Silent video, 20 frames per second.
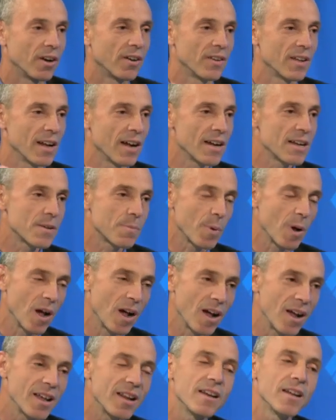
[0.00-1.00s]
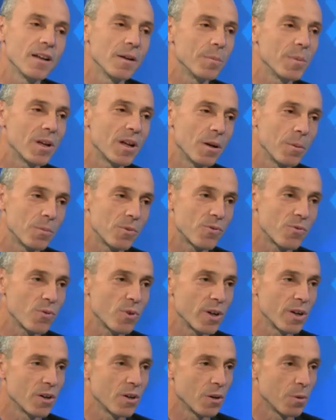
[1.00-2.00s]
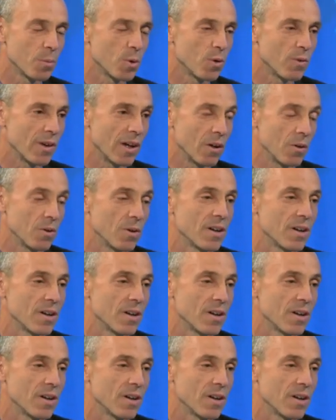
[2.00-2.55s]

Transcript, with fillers: the ice behind it becomes freer to move out.